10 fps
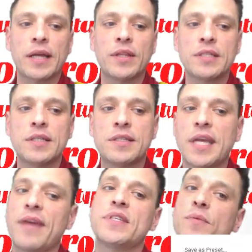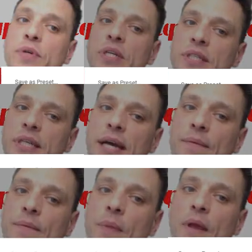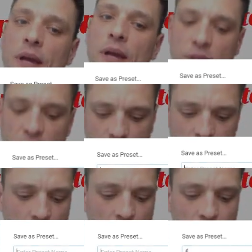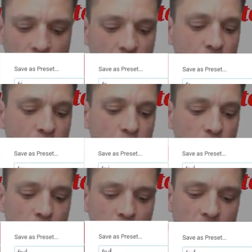this and save as a preset and just name this fruit.